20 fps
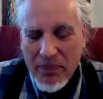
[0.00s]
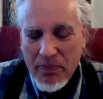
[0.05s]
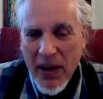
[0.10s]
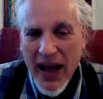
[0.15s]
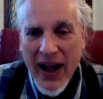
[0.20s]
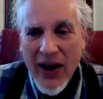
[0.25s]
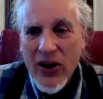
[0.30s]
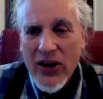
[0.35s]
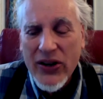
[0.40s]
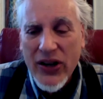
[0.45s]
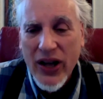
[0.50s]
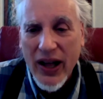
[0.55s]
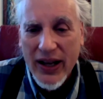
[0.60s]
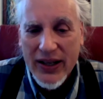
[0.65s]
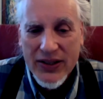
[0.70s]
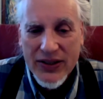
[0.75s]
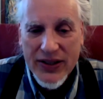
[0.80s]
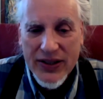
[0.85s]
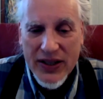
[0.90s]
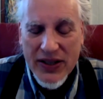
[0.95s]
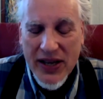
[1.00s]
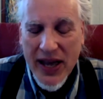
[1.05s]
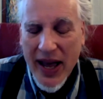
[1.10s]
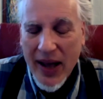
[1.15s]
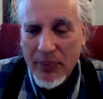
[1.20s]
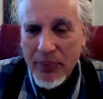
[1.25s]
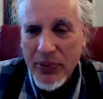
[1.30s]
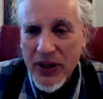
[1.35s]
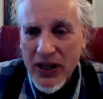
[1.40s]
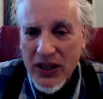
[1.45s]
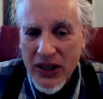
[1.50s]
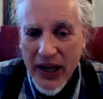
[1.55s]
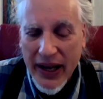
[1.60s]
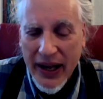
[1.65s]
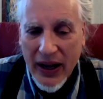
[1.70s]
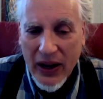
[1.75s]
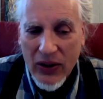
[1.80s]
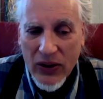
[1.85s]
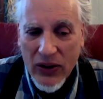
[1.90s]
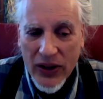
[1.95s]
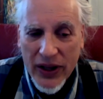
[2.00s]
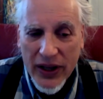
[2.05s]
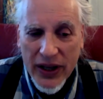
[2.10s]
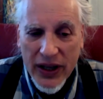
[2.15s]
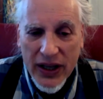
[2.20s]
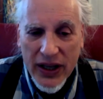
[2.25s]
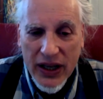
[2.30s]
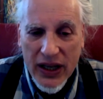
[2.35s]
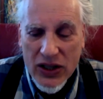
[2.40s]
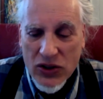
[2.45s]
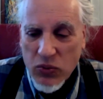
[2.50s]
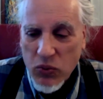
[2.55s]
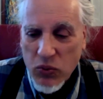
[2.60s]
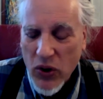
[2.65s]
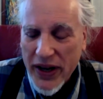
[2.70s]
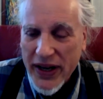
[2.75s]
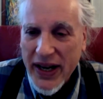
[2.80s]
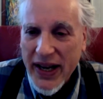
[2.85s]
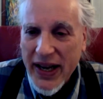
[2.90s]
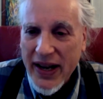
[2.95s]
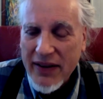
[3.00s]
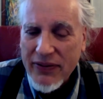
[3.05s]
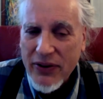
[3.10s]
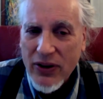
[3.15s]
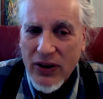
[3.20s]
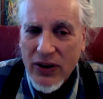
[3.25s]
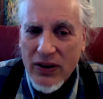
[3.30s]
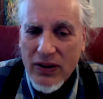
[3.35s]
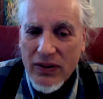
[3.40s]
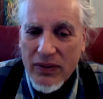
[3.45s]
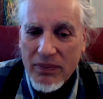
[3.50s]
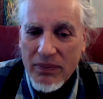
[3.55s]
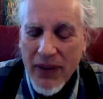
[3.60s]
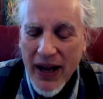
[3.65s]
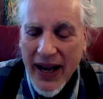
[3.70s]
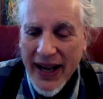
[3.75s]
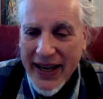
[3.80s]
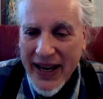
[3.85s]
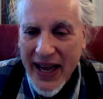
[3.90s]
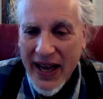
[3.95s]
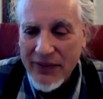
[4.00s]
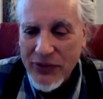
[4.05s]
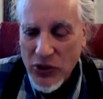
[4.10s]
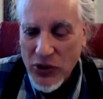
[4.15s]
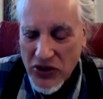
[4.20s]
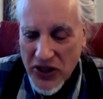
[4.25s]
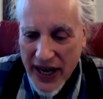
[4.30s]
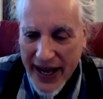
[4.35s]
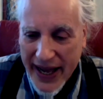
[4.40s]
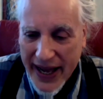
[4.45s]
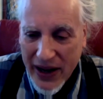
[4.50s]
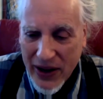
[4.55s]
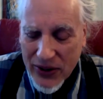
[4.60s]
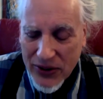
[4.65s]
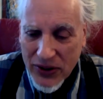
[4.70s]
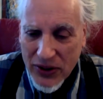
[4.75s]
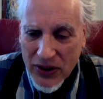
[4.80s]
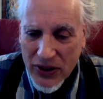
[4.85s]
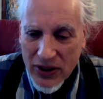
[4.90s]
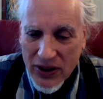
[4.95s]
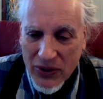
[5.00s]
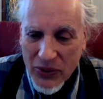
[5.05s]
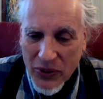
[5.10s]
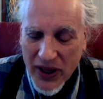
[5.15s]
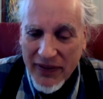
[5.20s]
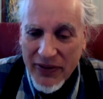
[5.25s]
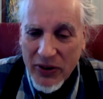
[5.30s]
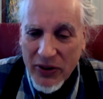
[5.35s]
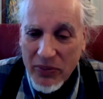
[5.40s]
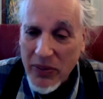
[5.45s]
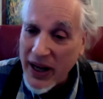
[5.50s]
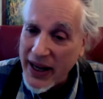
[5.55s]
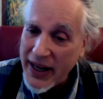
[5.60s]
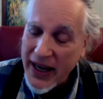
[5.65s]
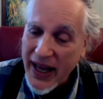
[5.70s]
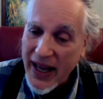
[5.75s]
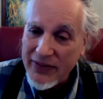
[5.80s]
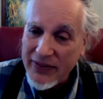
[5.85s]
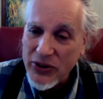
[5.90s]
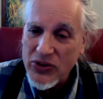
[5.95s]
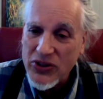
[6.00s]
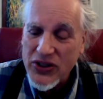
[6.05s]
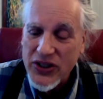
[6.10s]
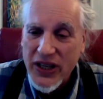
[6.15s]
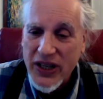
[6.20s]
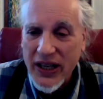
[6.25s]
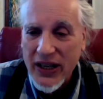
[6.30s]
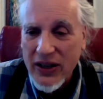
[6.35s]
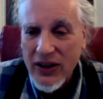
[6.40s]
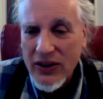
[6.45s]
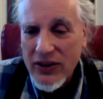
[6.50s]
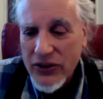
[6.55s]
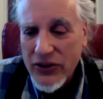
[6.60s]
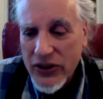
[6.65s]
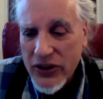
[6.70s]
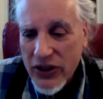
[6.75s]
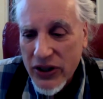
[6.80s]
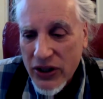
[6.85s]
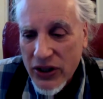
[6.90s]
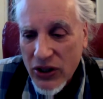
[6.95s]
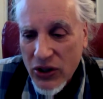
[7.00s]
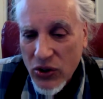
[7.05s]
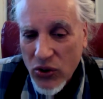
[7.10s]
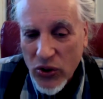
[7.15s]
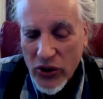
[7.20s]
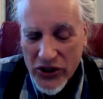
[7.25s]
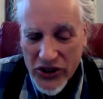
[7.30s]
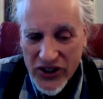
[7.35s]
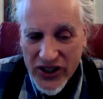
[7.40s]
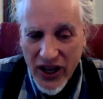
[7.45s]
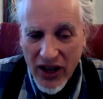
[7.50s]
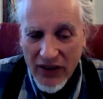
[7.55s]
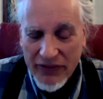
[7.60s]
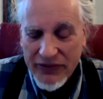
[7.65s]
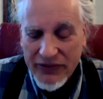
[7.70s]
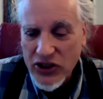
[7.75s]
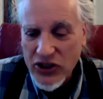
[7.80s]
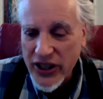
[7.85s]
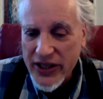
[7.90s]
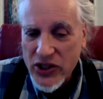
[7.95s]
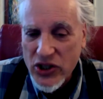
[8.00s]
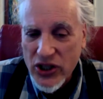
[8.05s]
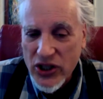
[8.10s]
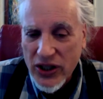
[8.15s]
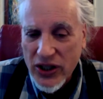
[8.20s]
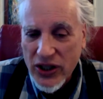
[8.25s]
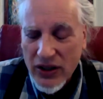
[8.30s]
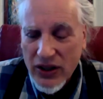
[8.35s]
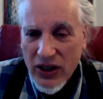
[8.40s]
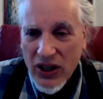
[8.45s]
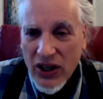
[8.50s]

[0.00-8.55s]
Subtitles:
paradox that's happening now is whatever might have you down, whatever might have you scared or self-judging